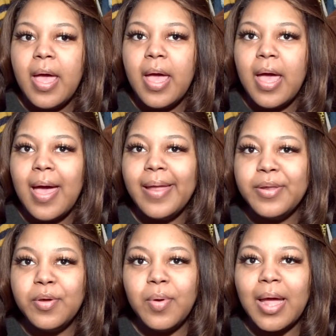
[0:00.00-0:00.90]
I
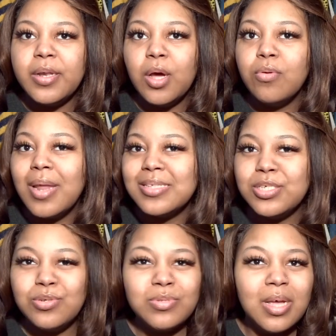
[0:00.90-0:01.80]
do, I don't like to
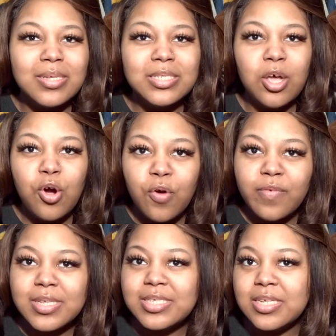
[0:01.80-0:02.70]
use like
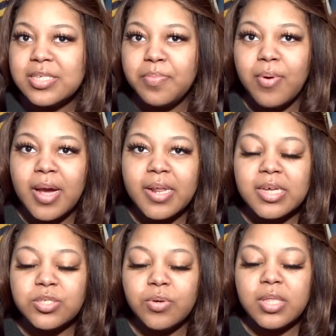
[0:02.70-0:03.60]
overly scented
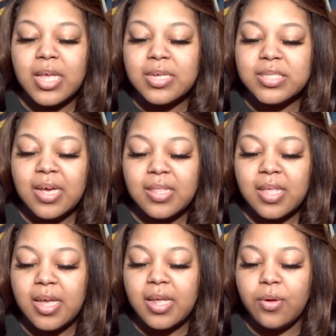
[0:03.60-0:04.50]
products or things like
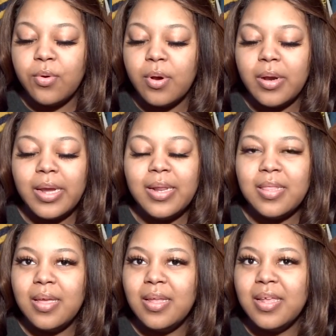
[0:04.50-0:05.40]
that or
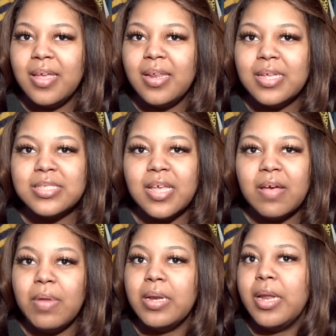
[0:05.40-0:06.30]
anything that doesn't
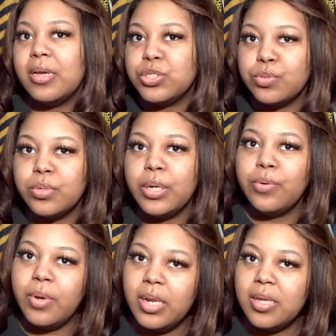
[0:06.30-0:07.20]
have like natural
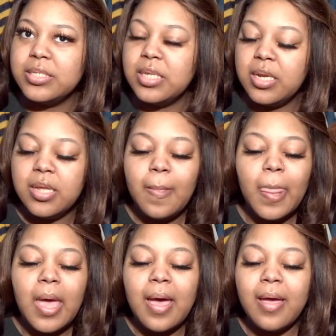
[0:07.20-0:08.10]
ingredients in it.
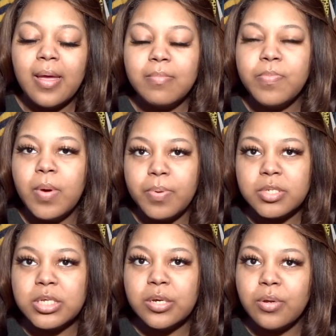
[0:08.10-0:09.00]
I am
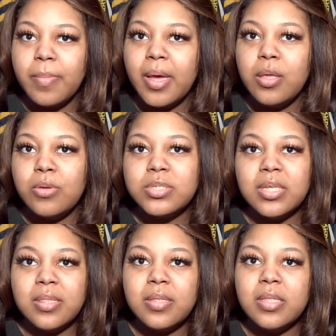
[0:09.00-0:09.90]
particular about
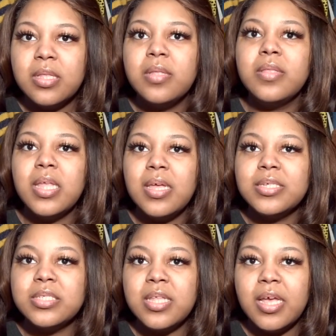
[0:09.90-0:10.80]
using
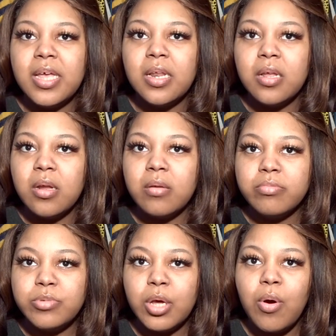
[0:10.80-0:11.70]
things that,
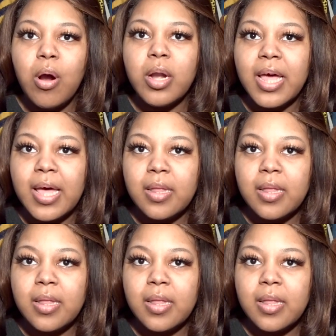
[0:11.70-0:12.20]
you know, are not